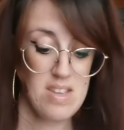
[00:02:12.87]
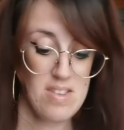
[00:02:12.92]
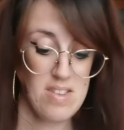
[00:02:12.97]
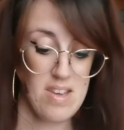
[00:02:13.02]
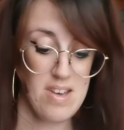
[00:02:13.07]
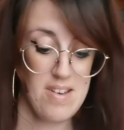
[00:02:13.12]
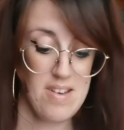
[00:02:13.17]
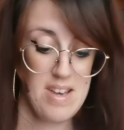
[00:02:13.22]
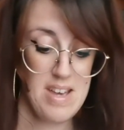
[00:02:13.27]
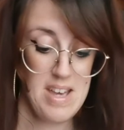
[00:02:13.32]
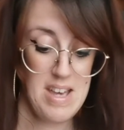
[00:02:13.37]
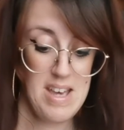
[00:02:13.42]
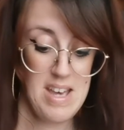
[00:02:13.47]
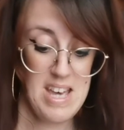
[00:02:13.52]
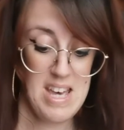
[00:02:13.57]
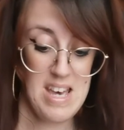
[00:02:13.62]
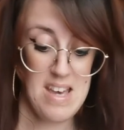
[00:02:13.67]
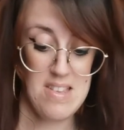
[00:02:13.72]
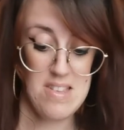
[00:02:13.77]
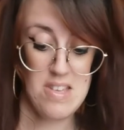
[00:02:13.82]
So
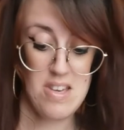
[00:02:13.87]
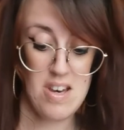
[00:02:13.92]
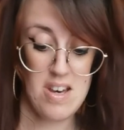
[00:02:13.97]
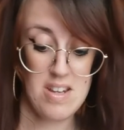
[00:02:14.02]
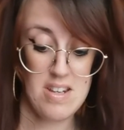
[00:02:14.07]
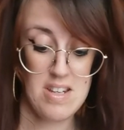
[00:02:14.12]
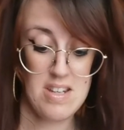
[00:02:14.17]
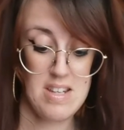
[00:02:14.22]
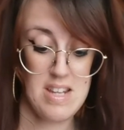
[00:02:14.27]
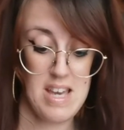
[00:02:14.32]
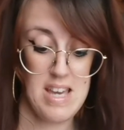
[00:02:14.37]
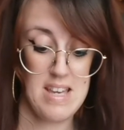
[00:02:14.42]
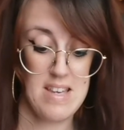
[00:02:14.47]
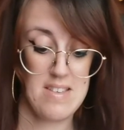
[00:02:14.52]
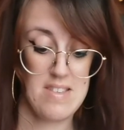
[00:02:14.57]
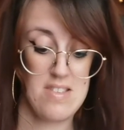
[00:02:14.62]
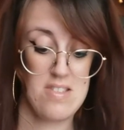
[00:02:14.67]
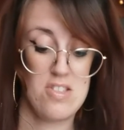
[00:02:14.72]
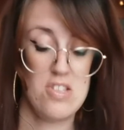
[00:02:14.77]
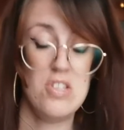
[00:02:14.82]
as you
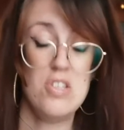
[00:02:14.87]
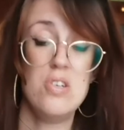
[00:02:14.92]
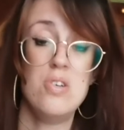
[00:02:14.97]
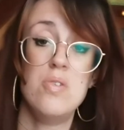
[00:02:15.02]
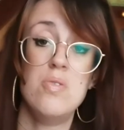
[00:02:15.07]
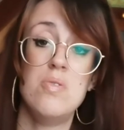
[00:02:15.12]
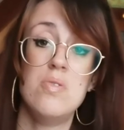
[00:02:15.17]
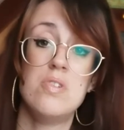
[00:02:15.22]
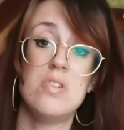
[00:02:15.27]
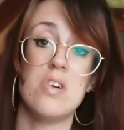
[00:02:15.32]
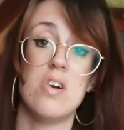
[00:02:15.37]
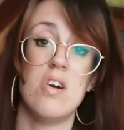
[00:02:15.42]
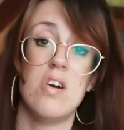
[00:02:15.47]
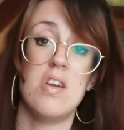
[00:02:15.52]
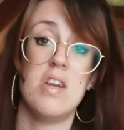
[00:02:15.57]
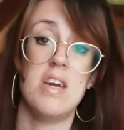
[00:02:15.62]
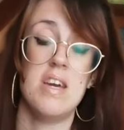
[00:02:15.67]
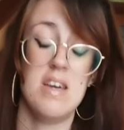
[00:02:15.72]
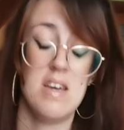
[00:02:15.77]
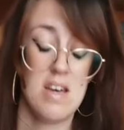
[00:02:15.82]
undertake this new
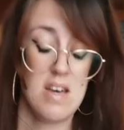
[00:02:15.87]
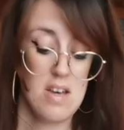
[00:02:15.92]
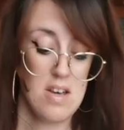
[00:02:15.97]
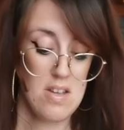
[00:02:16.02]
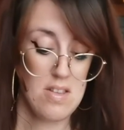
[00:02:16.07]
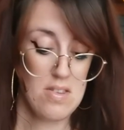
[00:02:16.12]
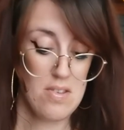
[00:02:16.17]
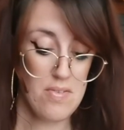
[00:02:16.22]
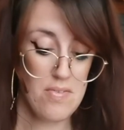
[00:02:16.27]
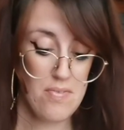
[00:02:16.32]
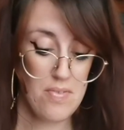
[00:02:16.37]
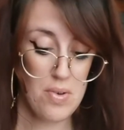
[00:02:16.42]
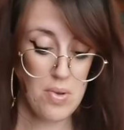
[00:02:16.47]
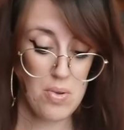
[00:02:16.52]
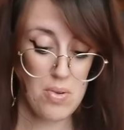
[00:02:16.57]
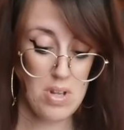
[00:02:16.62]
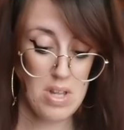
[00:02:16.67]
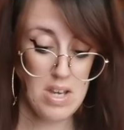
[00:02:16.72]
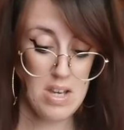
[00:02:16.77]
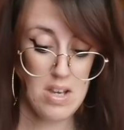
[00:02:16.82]
journey, the
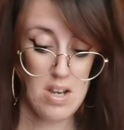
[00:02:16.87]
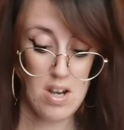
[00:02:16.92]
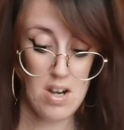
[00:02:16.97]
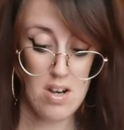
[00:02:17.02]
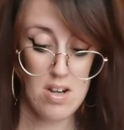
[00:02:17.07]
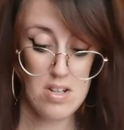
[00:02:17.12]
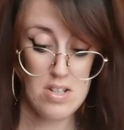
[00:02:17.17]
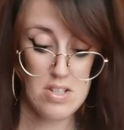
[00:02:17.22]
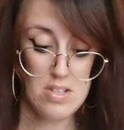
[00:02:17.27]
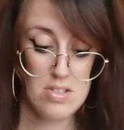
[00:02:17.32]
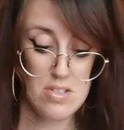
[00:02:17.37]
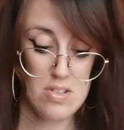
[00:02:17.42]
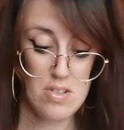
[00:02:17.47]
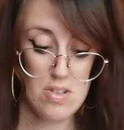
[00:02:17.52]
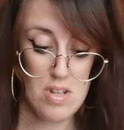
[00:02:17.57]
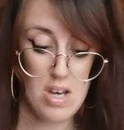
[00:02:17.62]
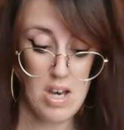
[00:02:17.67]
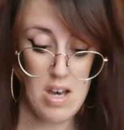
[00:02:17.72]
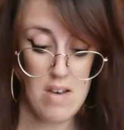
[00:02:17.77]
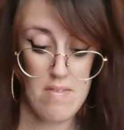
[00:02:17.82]
Fool encourages
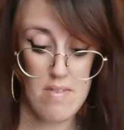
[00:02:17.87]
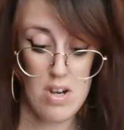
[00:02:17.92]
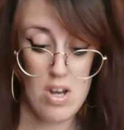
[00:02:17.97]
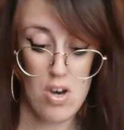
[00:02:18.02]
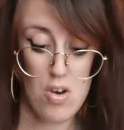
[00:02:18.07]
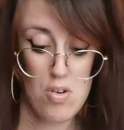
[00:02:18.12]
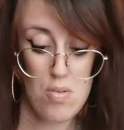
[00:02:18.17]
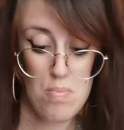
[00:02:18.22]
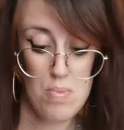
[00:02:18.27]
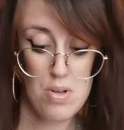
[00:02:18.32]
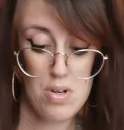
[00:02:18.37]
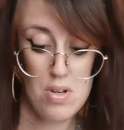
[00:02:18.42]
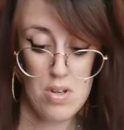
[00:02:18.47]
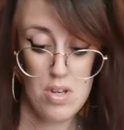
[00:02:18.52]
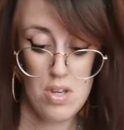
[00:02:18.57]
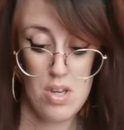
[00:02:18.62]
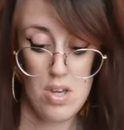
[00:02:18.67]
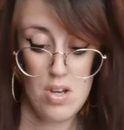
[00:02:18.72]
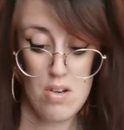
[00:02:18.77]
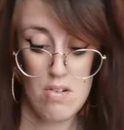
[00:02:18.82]
you to have an open,
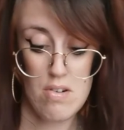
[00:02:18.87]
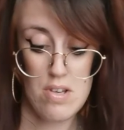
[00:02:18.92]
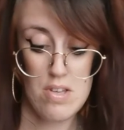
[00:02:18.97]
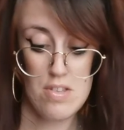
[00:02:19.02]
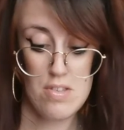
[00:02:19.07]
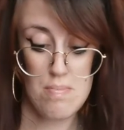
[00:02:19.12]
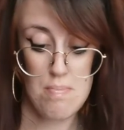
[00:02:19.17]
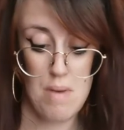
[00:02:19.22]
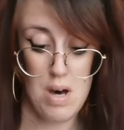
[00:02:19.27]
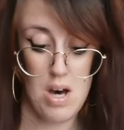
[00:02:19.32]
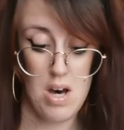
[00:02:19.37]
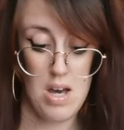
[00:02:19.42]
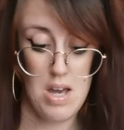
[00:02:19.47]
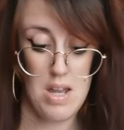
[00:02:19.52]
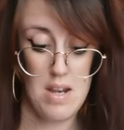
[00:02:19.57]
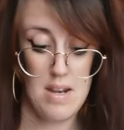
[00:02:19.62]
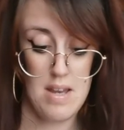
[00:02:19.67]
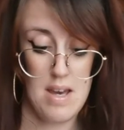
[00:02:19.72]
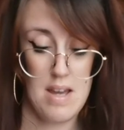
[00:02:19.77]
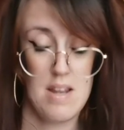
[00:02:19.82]
curious
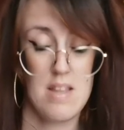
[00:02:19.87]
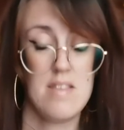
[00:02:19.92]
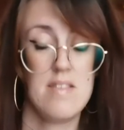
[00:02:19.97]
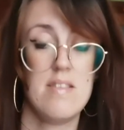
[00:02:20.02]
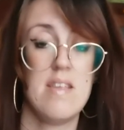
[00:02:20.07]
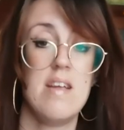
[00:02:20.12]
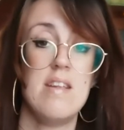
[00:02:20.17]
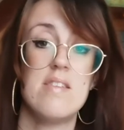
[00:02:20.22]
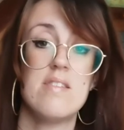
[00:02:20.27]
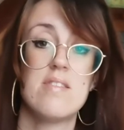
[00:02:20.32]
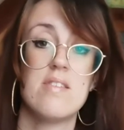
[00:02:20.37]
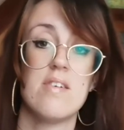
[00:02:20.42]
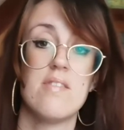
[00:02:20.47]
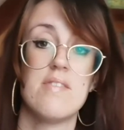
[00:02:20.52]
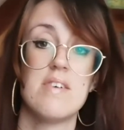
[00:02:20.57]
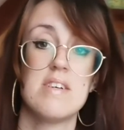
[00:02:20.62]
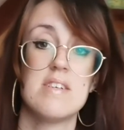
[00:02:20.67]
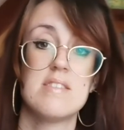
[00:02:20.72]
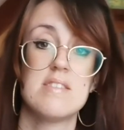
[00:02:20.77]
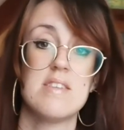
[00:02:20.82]
mind and a sense
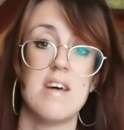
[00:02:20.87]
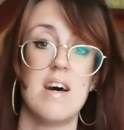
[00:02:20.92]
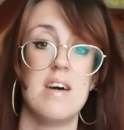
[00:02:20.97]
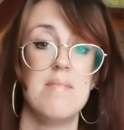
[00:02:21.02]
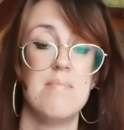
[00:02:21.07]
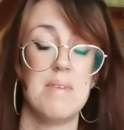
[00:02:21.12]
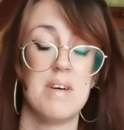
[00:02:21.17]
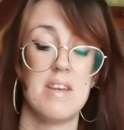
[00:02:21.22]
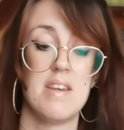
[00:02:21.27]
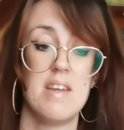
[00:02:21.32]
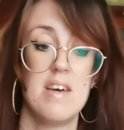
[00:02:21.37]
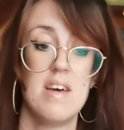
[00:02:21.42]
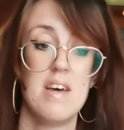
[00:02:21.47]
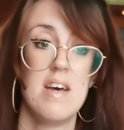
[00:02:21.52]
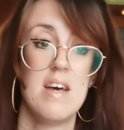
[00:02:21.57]
of excitement.